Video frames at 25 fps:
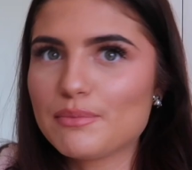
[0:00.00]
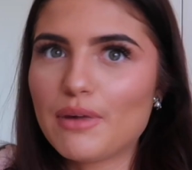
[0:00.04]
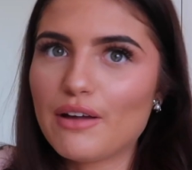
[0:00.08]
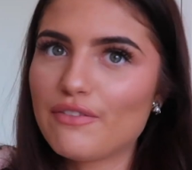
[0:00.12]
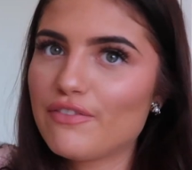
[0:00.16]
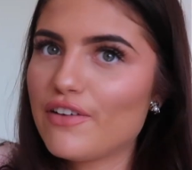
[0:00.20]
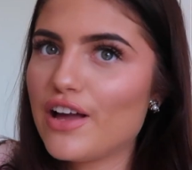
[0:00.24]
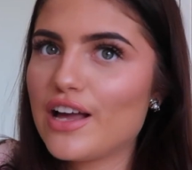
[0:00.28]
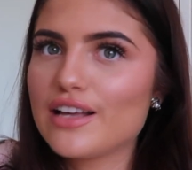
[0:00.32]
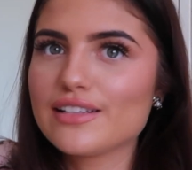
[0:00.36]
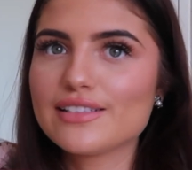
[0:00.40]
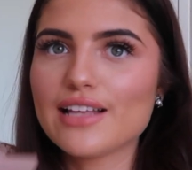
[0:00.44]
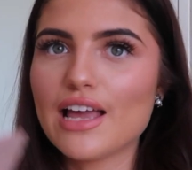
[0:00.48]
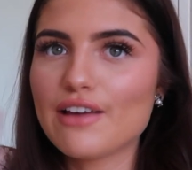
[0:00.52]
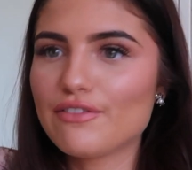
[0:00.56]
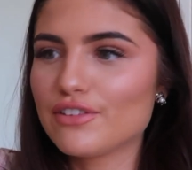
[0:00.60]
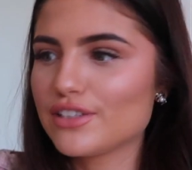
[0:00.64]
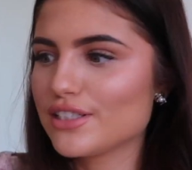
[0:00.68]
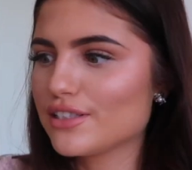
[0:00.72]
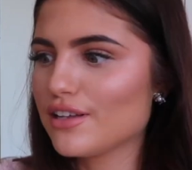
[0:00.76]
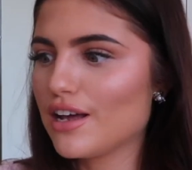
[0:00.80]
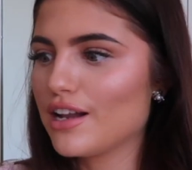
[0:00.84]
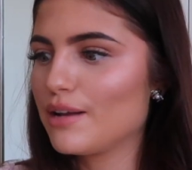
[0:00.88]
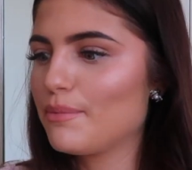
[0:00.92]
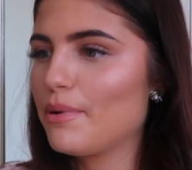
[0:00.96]
My first ever
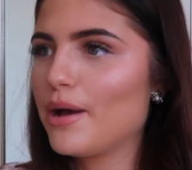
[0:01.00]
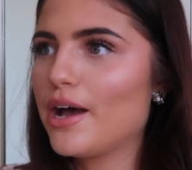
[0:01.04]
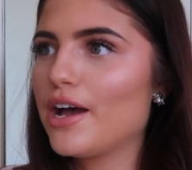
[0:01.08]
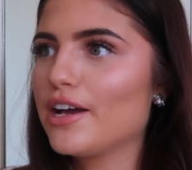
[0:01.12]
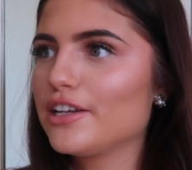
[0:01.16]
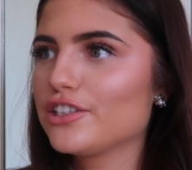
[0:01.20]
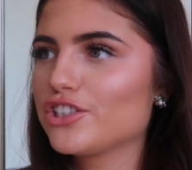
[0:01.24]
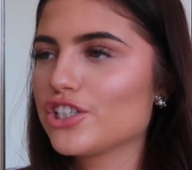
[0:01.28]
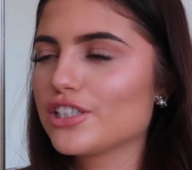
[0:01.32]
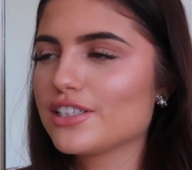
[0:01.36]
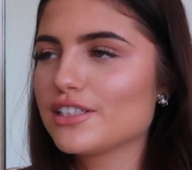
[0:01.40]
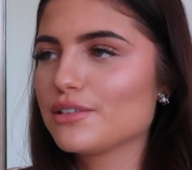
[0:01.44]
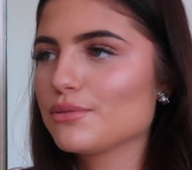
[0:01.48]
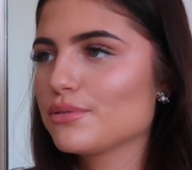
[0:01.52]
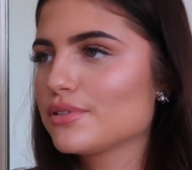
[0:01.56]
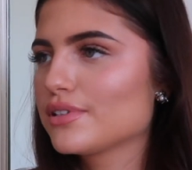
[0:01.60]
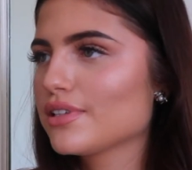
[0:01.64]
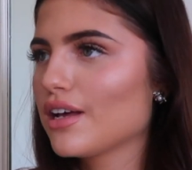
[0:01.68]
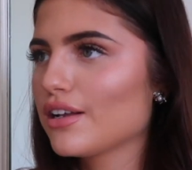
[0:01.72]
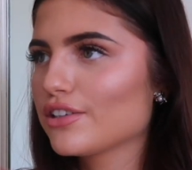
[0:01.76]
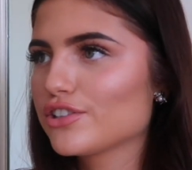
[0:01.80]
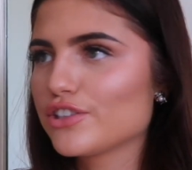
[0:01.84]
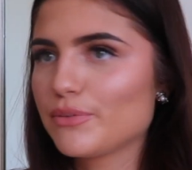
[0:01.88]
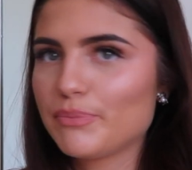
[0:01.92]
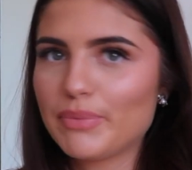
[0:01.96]
designer purchase, and it was
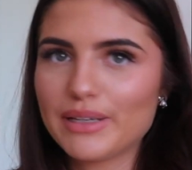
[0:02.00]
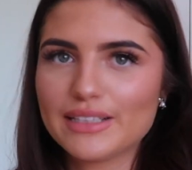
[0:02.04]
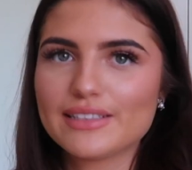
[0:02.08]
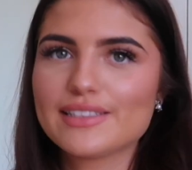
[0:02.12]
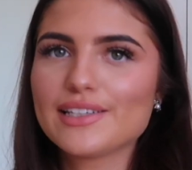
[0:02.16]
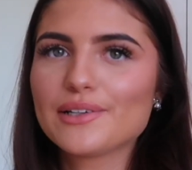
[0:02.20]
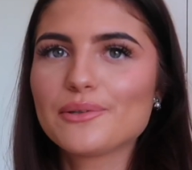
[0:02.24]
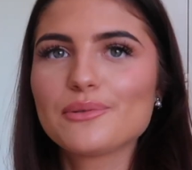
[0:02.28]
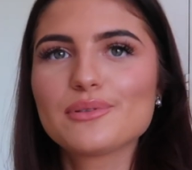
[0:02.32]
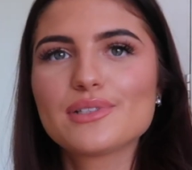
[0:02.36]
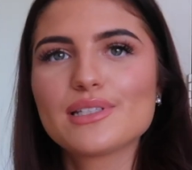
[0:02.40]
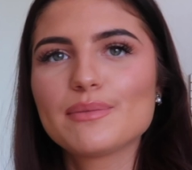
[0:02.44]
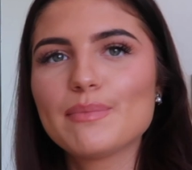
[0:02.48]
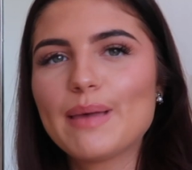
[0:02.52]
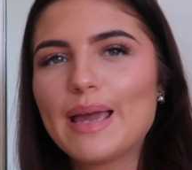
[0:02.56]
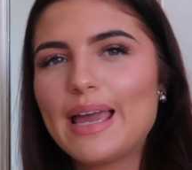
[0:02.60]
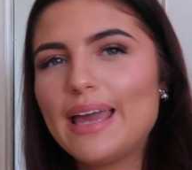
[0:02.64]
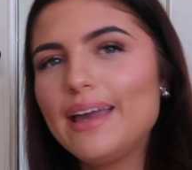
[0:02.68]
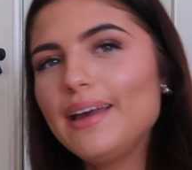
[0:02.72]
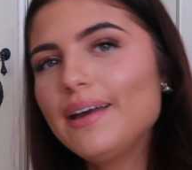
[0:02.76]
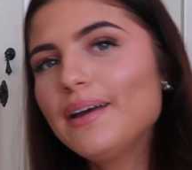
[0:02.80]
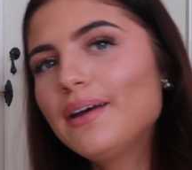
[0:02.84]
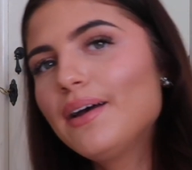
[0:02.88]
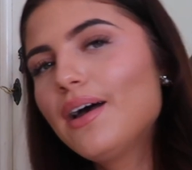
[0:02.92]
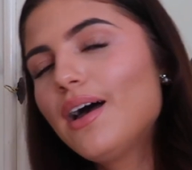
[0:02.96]
such a big deal to
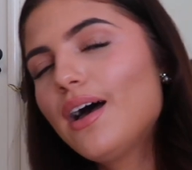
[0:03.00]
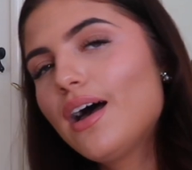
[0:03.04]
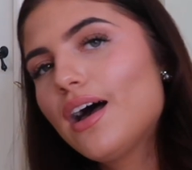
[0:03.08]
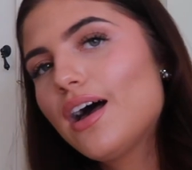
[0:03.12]
me.